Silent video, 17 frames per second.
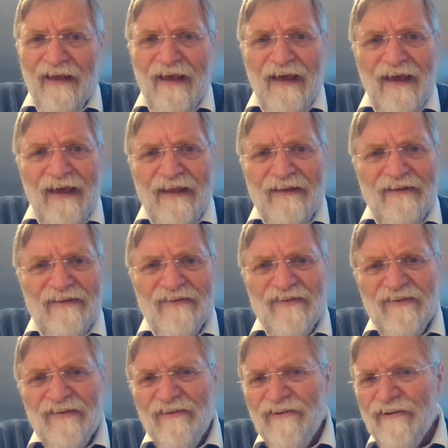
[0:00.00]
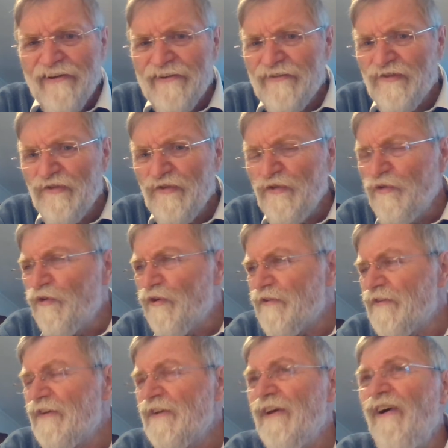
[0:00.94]
and sort of
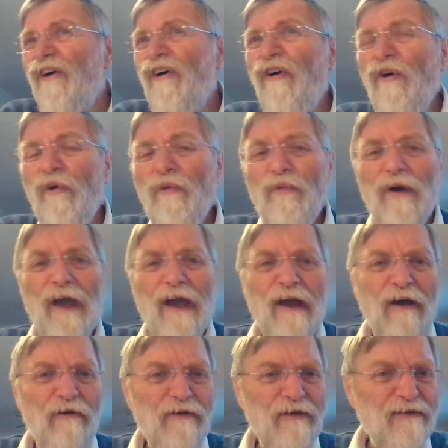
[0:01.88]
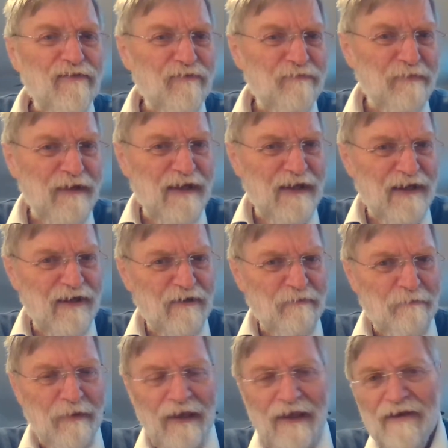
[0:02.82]
thought that, oh well, you'd be
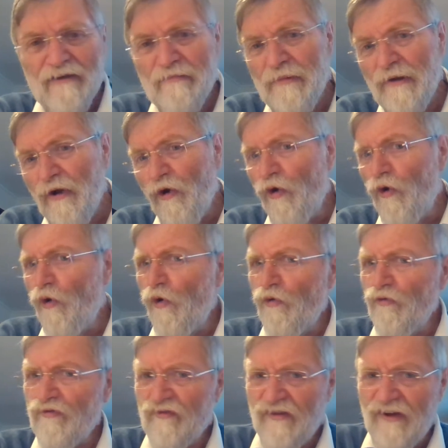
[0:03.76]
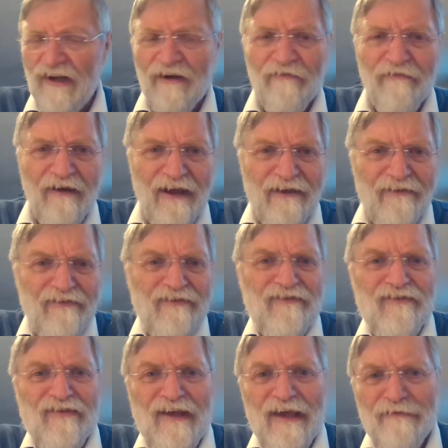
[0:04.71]
independent but all still around the
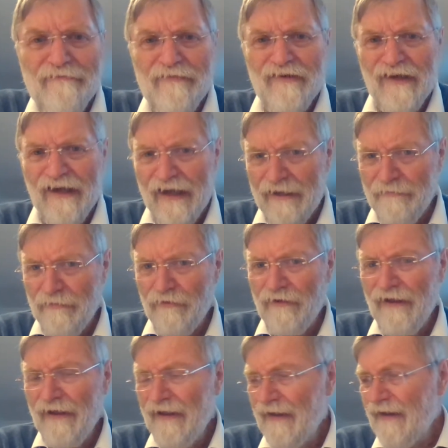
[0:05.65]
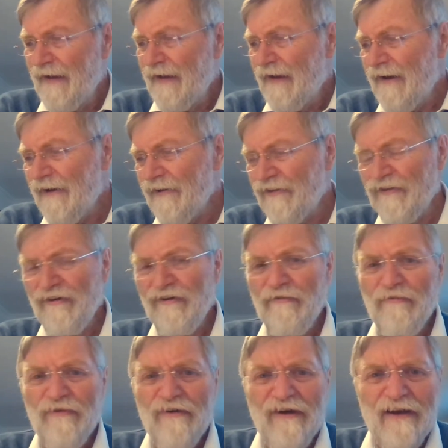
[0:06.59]
same table. I
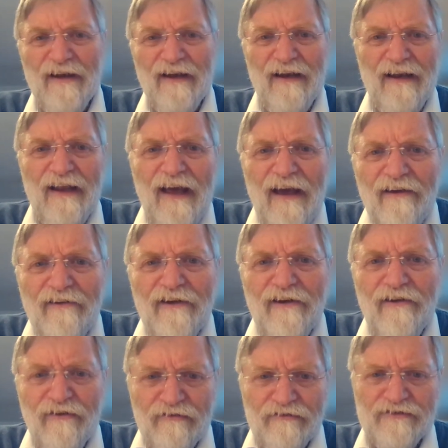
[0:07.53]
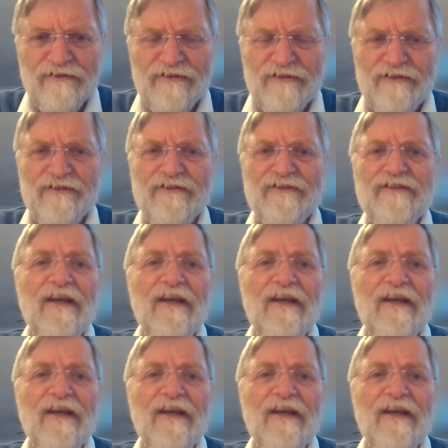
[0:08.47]
thought, what a load of nonsense.